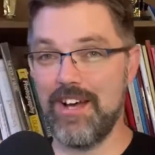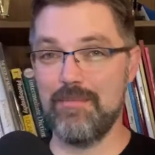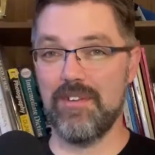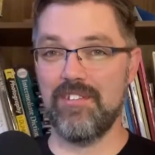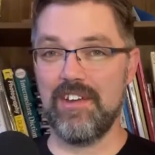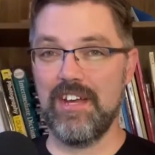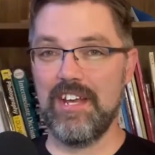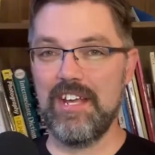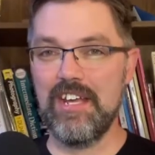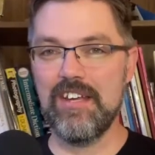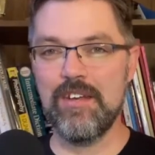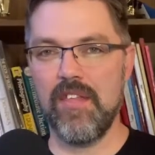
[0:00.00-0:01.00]
Homicide.
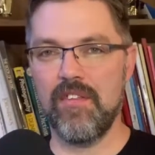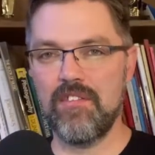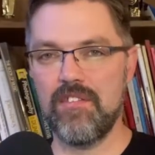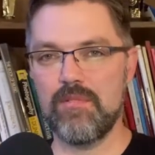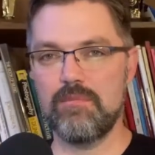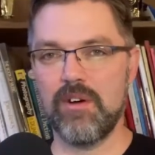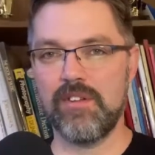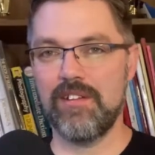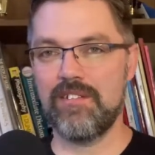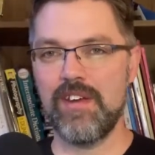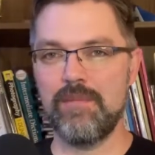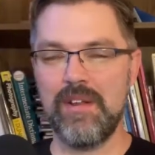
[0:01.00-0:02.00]
And this is a book
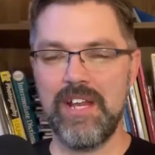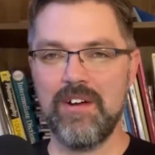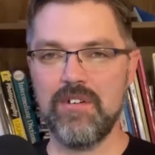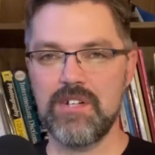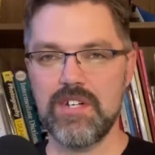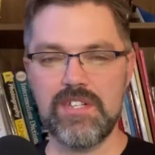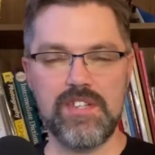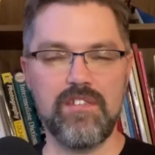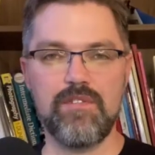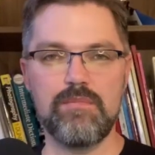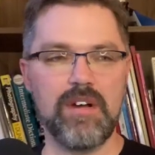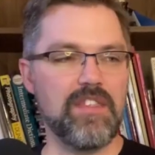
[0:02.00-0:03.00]
that's coming out just
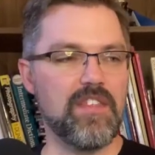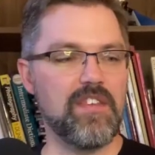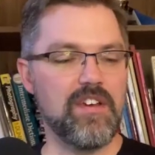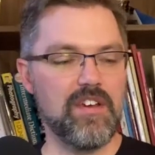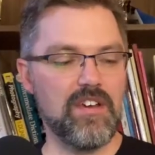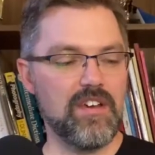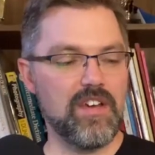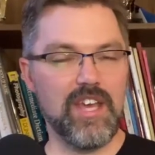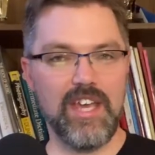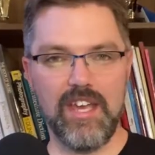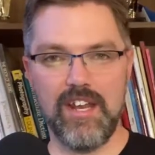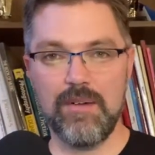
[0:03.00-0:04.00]
this month.
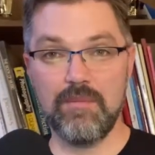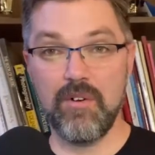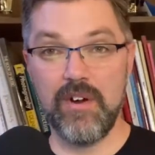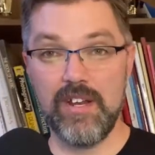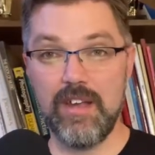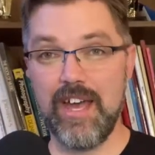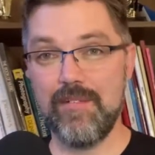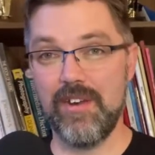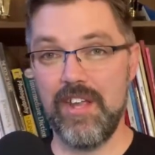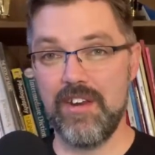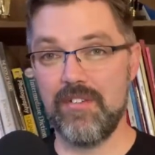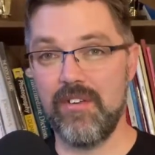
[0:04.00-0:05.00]
And I'm going to have an
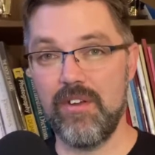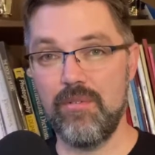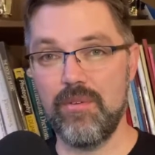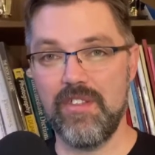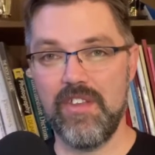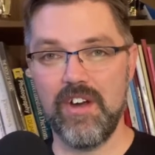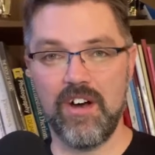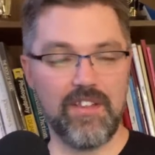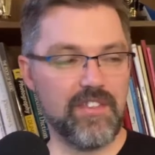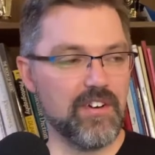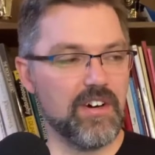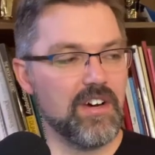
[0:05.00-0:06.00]
interview with the
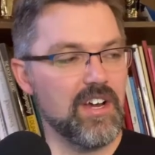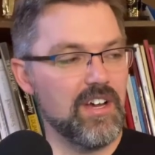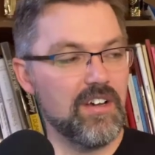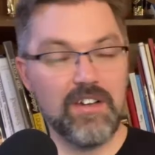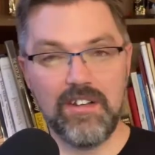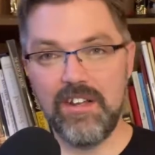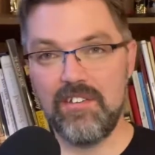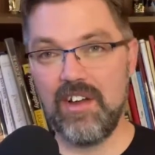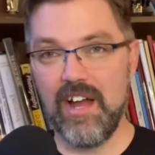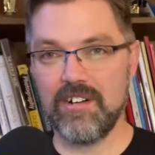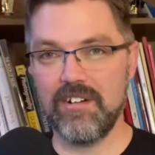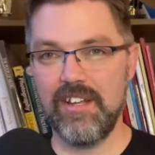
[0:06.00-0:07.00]
author, Liz
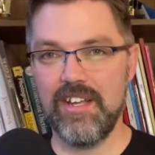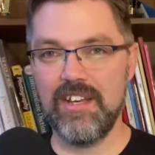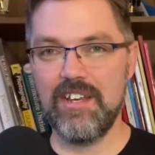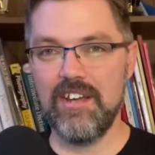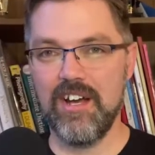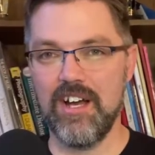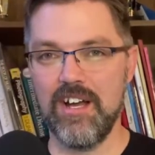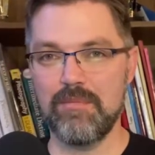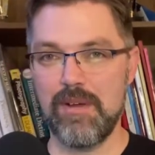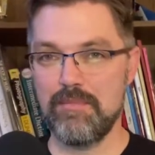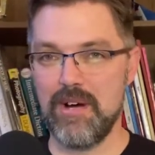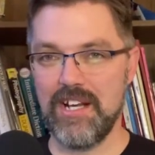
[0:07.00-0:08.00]
Ireland, on
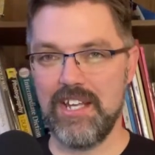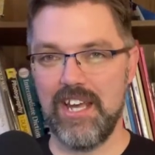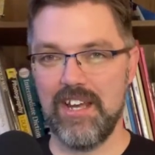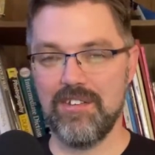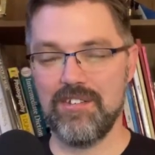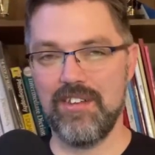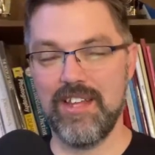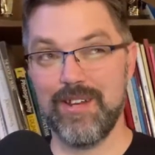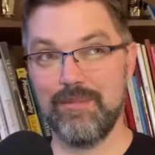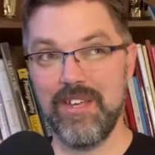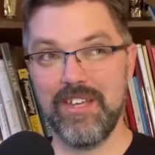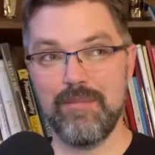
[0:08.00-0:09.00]
my podcast. And that'll
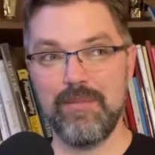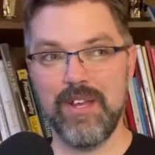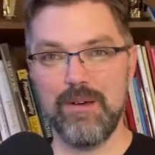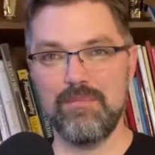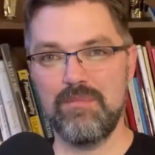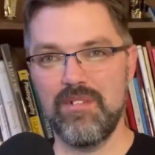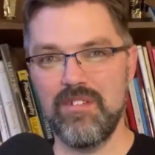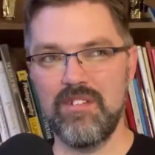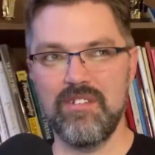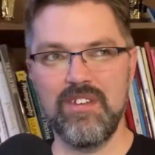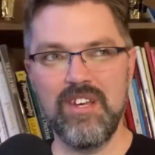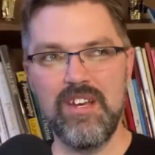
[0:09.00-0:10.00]
be coming up
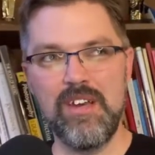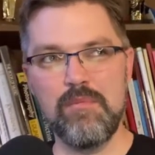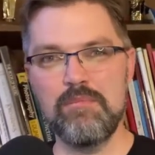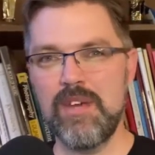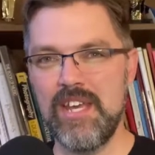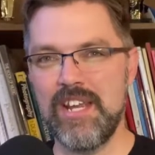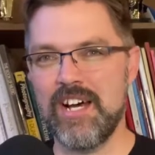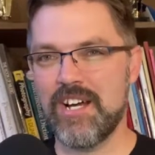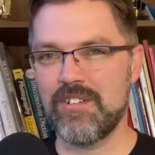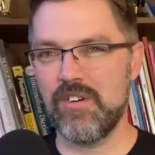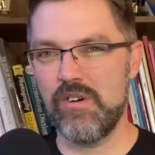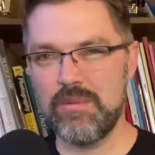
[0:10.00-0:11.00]

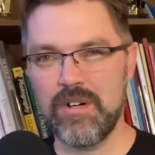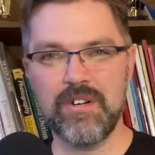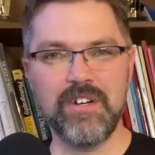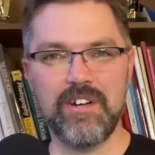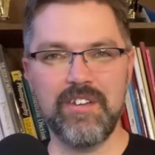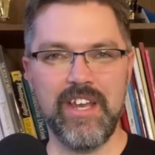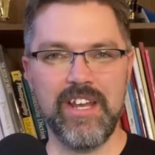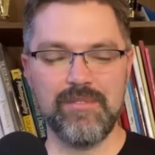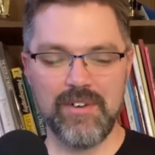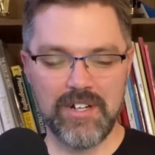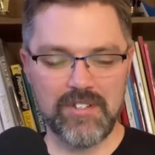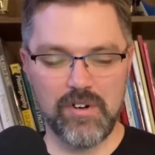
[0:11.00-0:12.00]
mid-October, near the end of
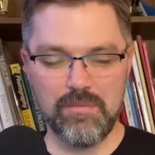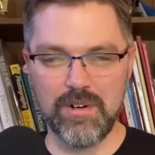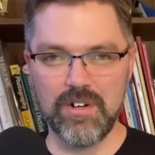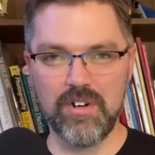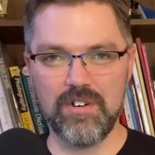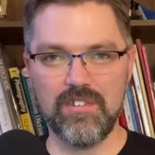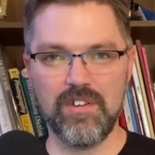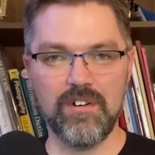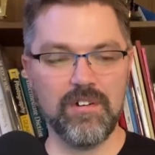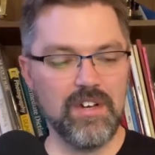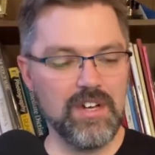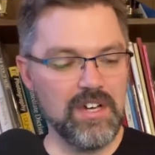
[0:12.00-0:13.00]
October or so.